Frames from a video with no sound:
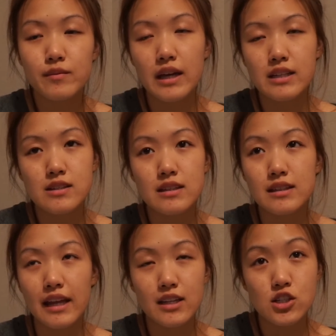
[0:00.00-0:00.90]
it
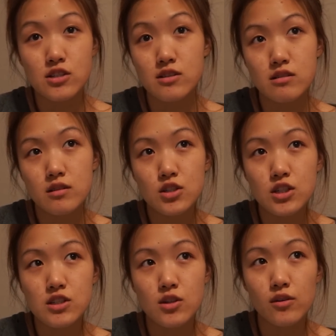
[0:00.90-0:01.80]
like just
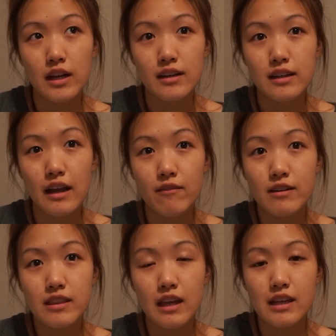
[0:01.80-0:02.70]
know that
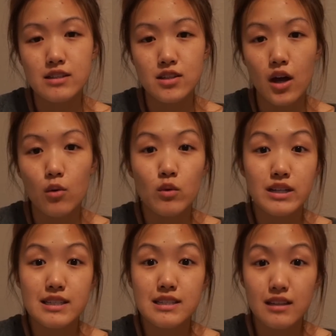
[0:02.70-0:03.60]
everything is not what
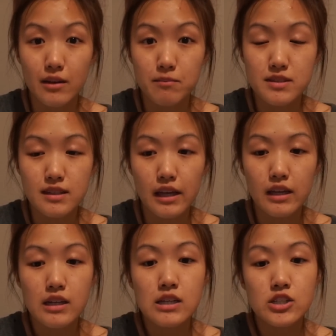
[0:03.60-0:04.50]
it seems. Like,
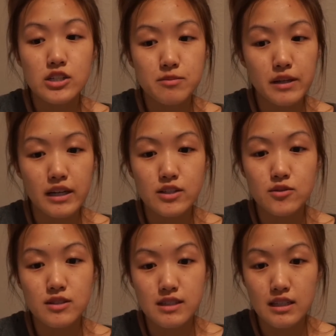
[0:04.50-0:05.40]
just because you
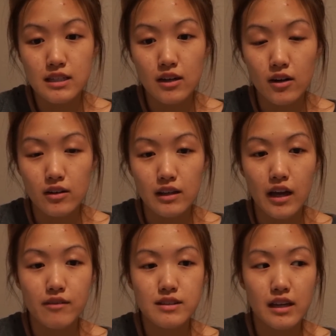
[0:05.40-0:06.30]
see our
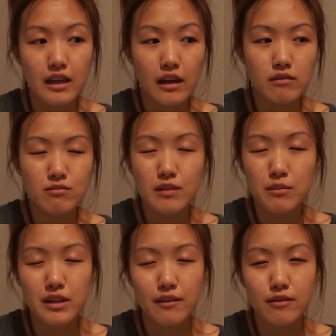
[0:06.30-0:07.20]
lives like
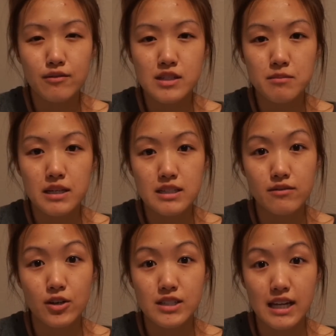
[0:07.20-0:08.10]
maybe like 15 minutes of
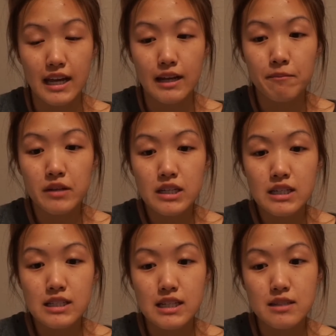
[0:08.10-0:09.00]
our day
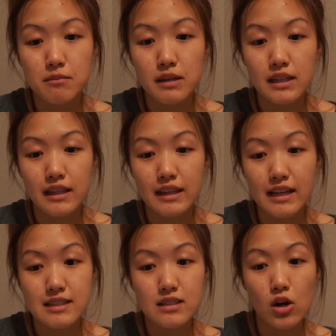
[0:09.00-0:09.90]
doesn't mean that
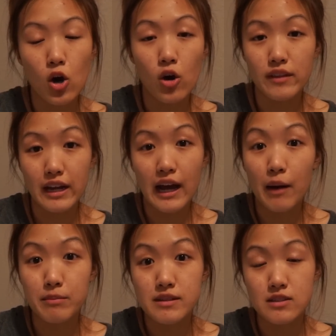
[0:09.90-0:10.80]
that's all that
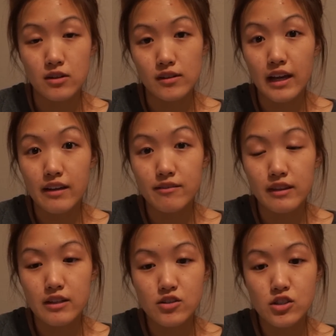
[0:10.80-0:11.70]
happens in our life,
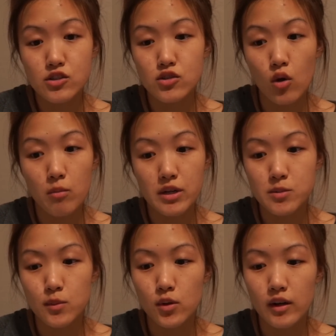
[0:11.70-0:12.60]
and there's just so much
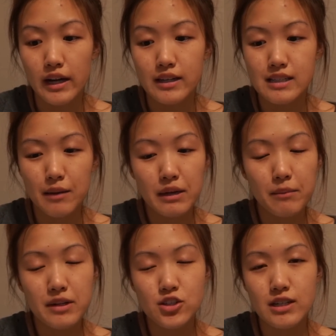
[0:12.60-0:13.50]
more. And I mean, I'm
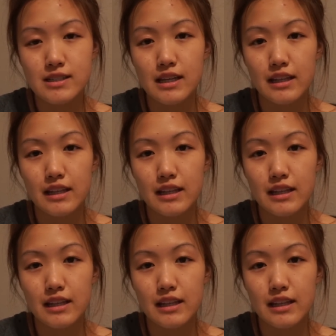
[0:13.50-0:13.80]
not trying to say